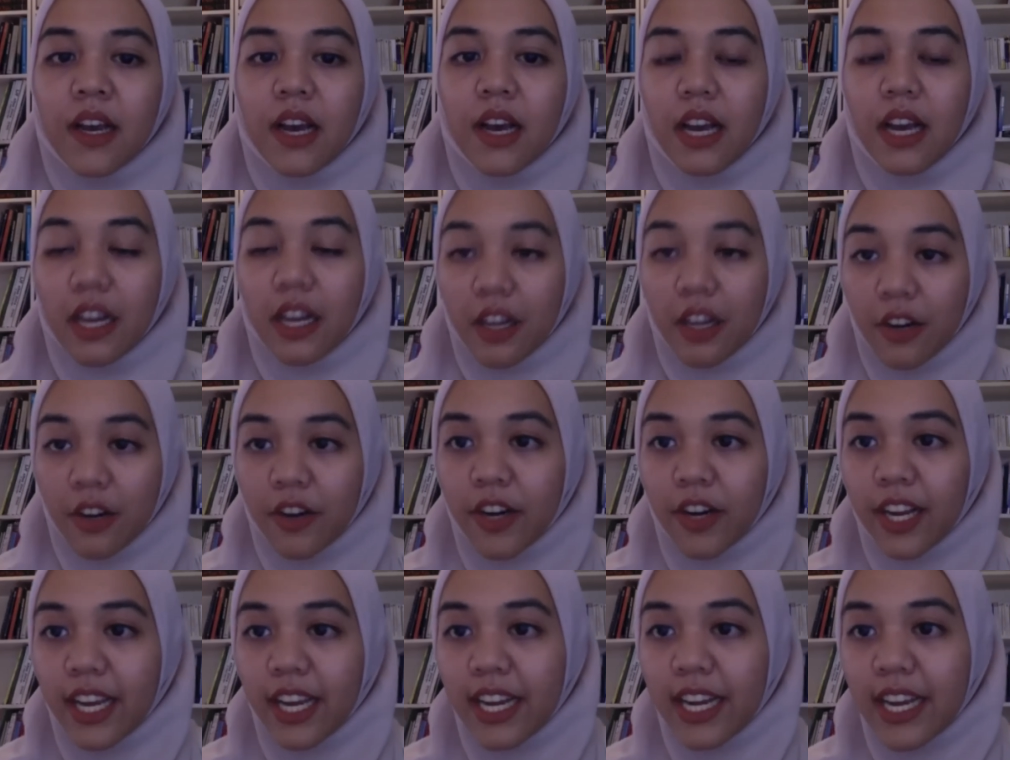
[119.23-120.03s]
a
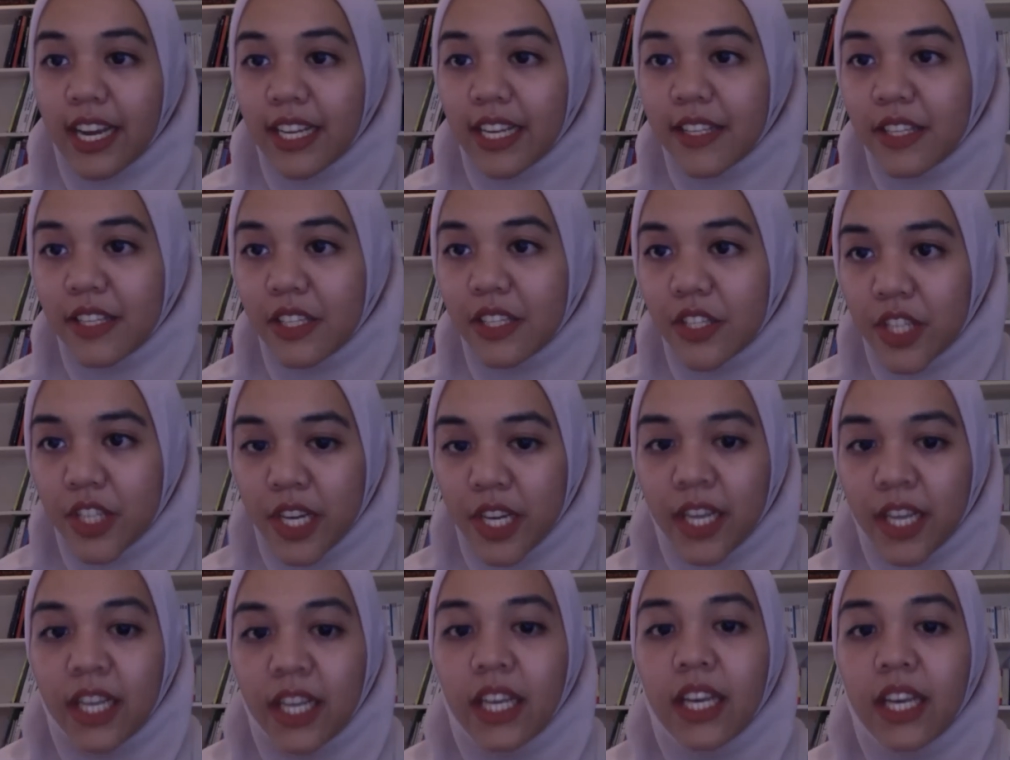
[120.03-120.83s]
clerk at
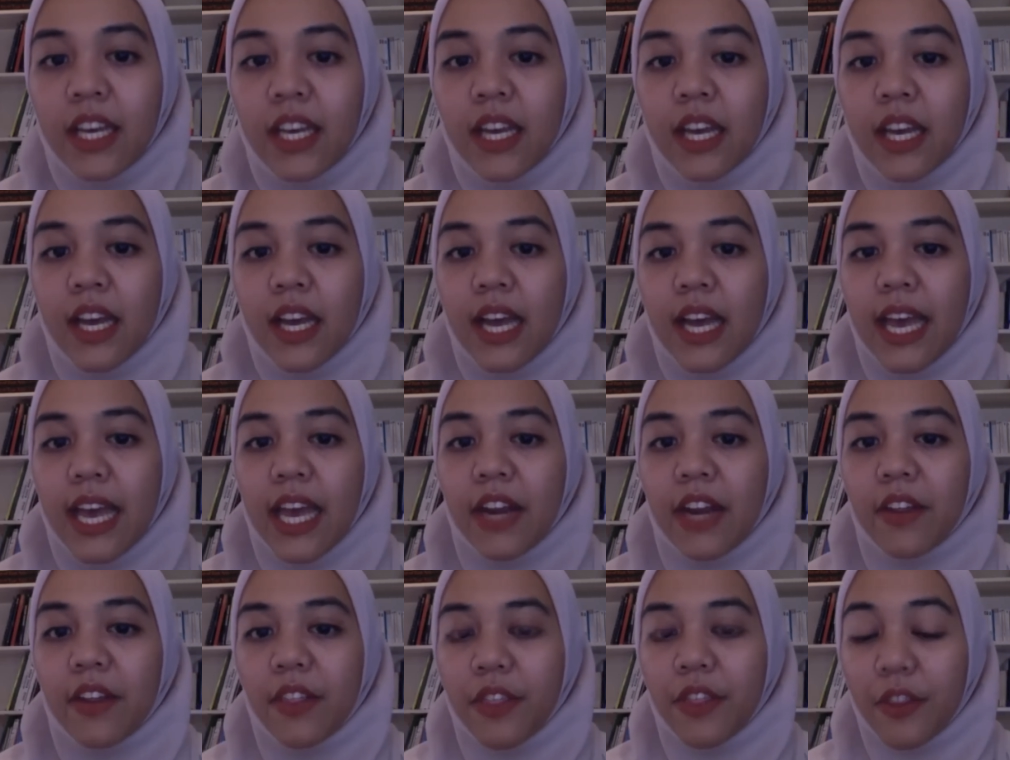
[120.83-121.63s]
ICJ,
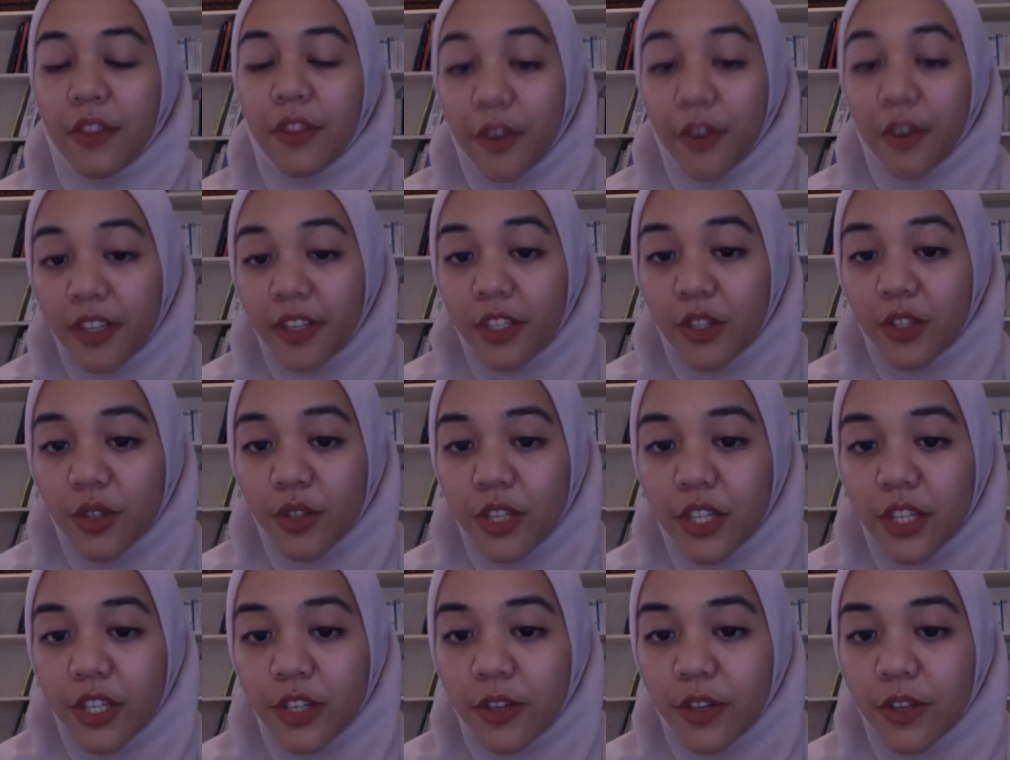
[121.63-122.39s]
and third, the Judicial